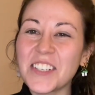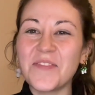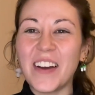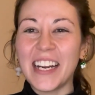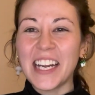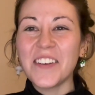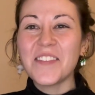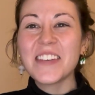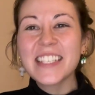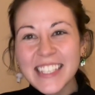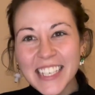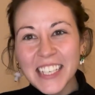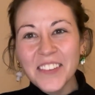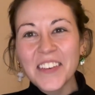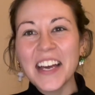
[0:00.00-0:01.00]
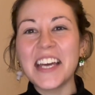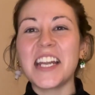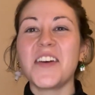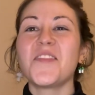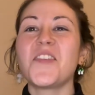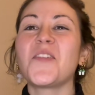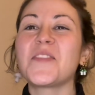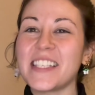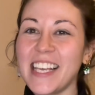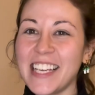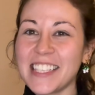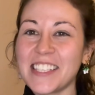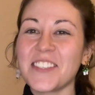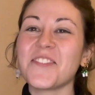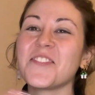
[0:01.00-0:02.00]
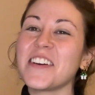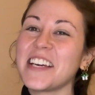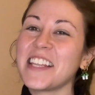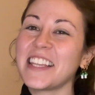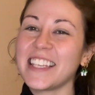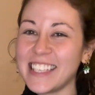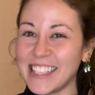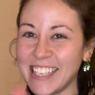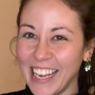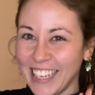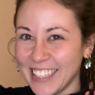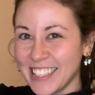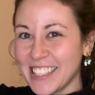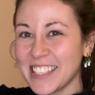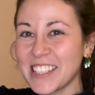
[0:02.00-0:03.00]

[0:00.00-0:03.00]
My name is Silvia and I'm obsessed with scents.